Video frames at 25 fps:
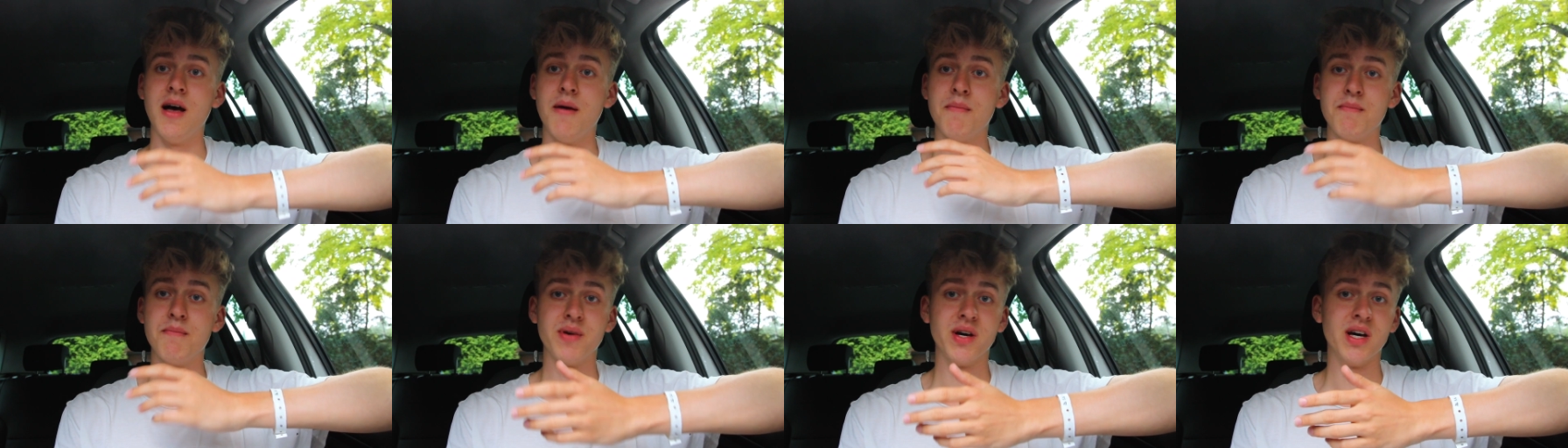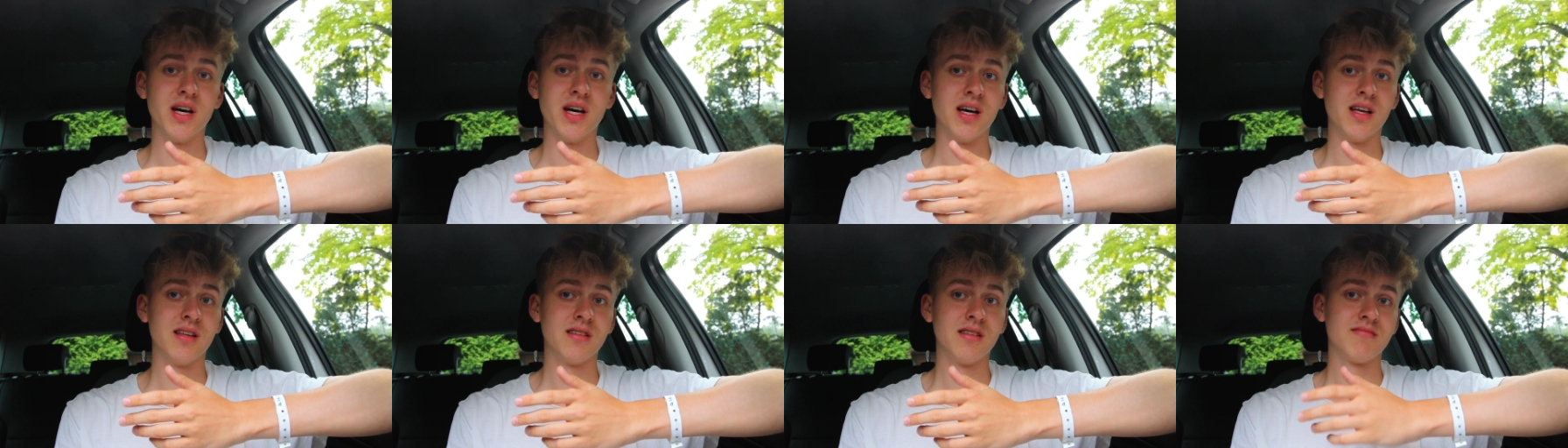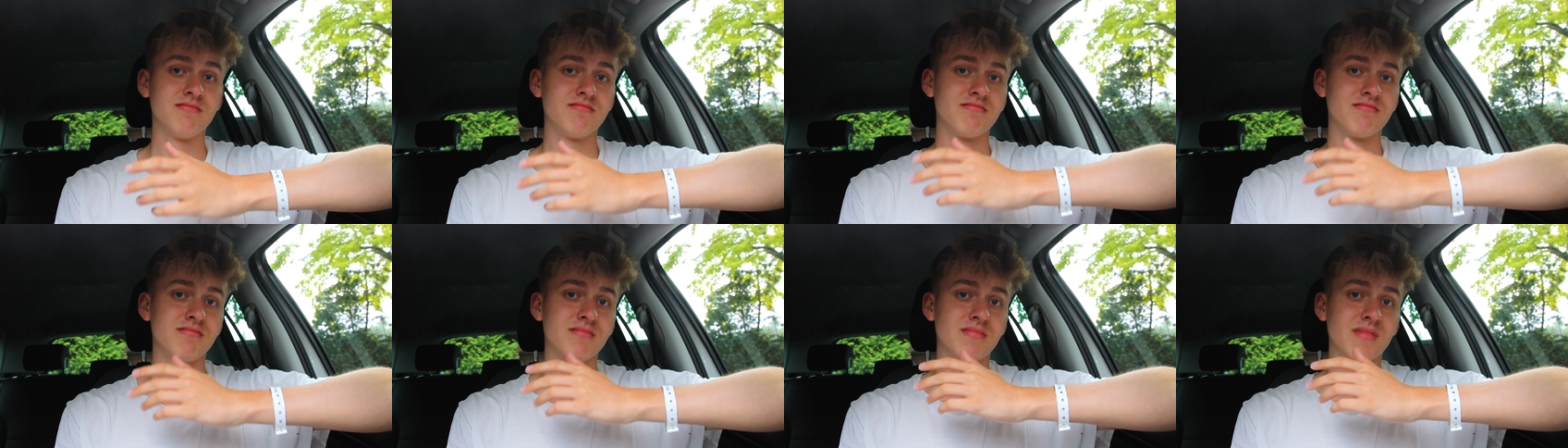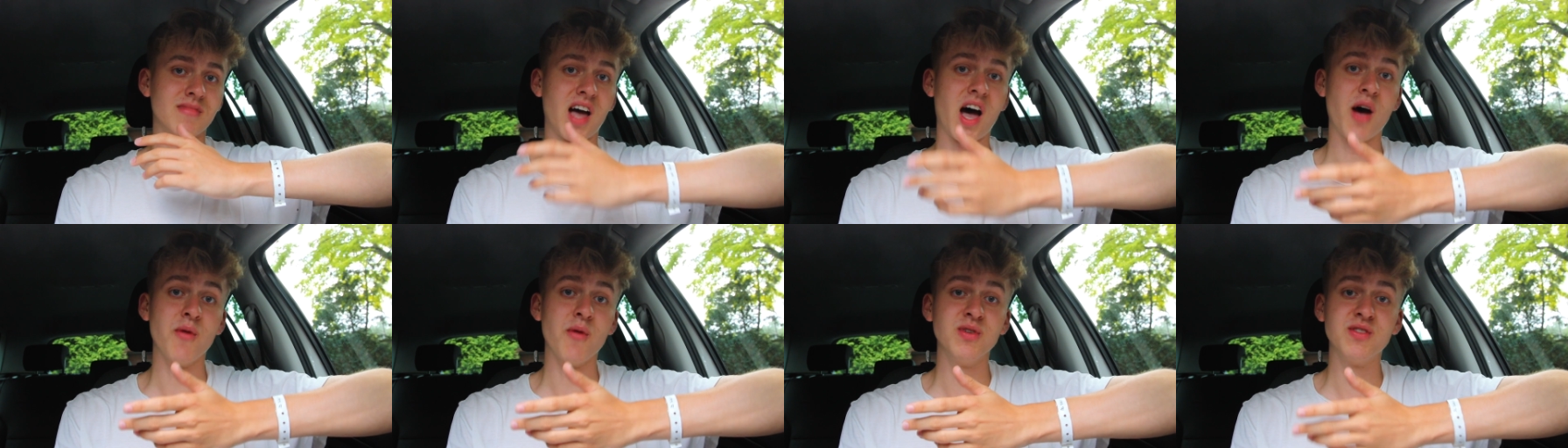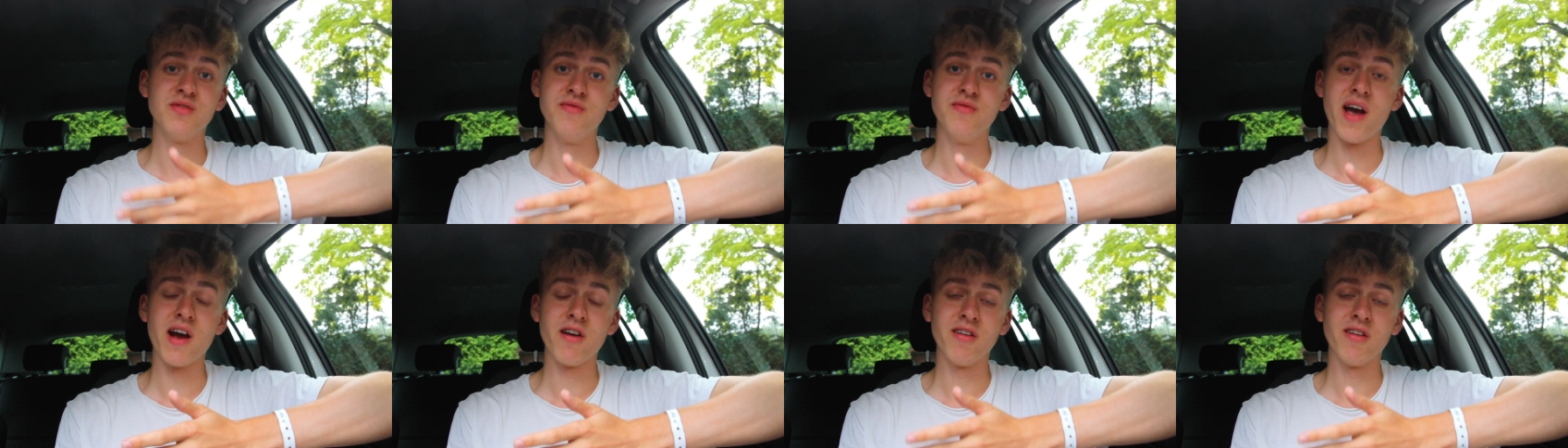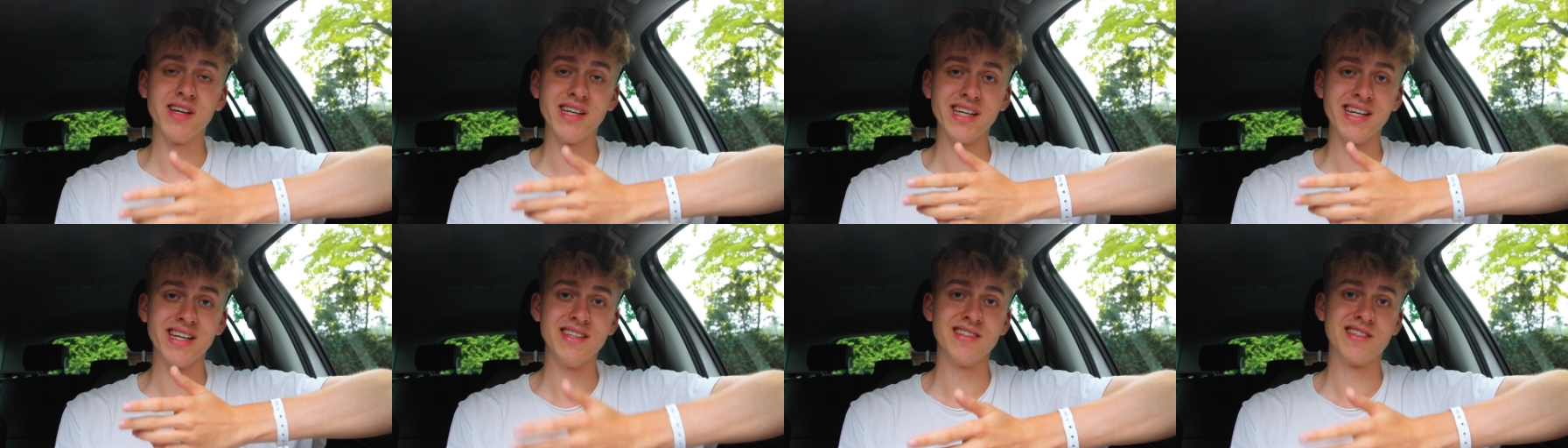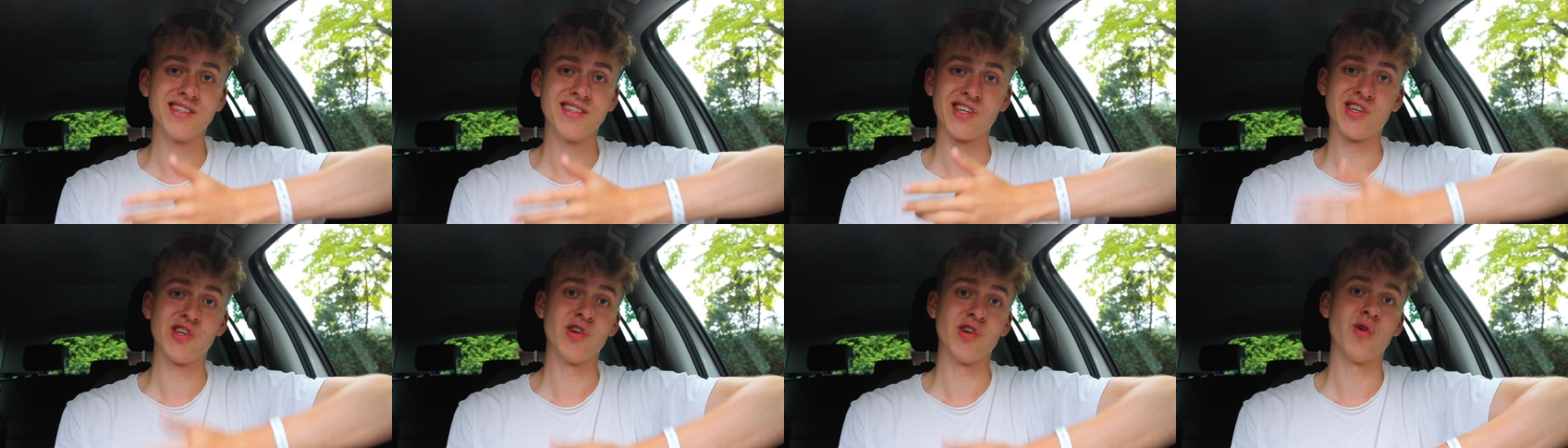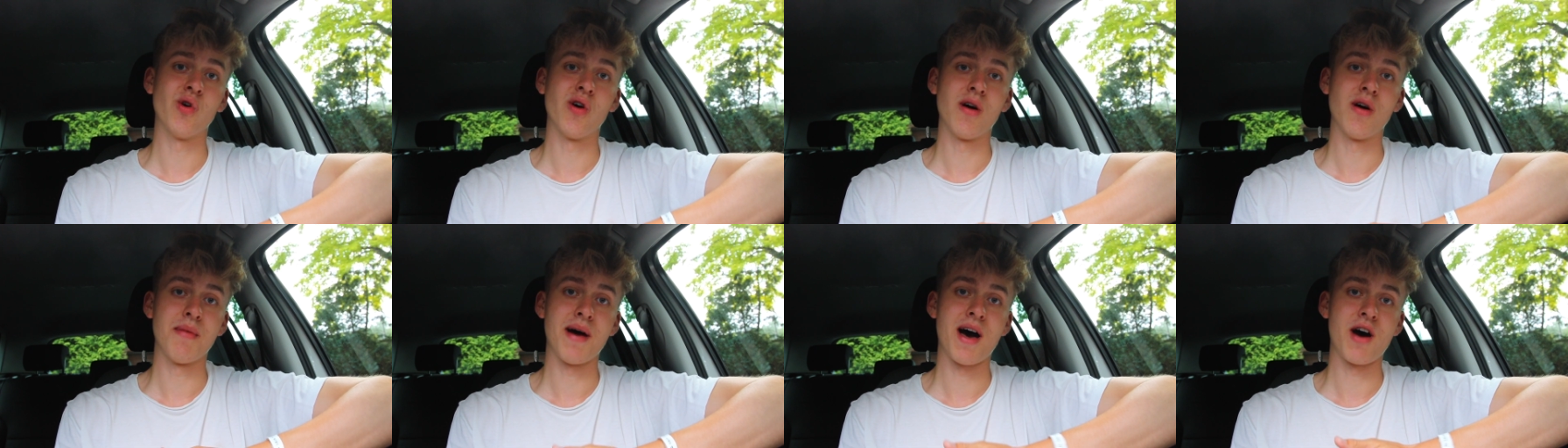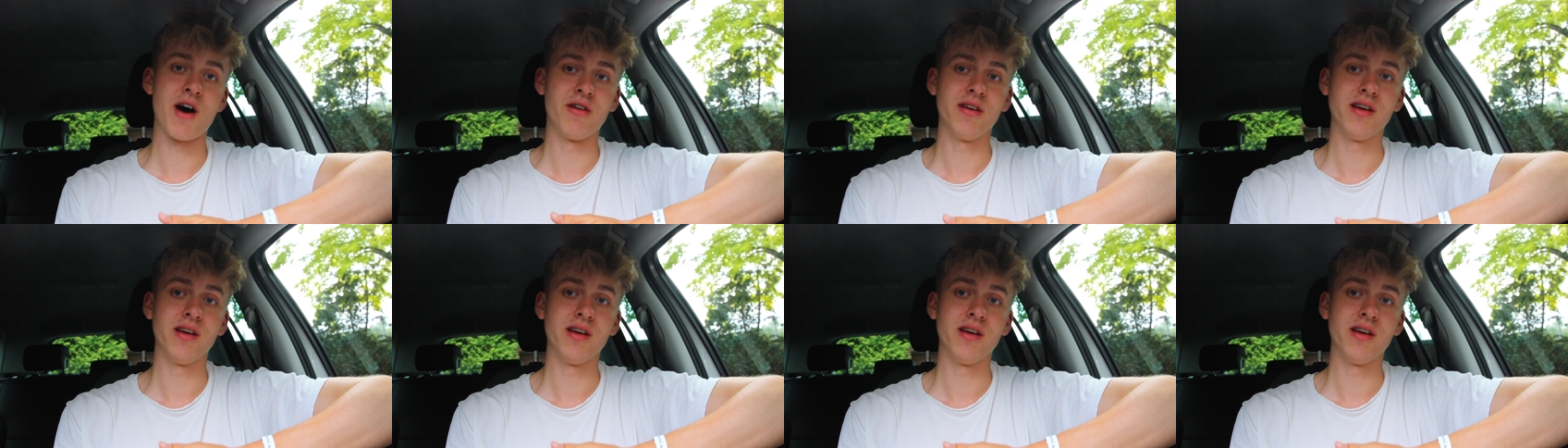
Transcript: but I was very insecure about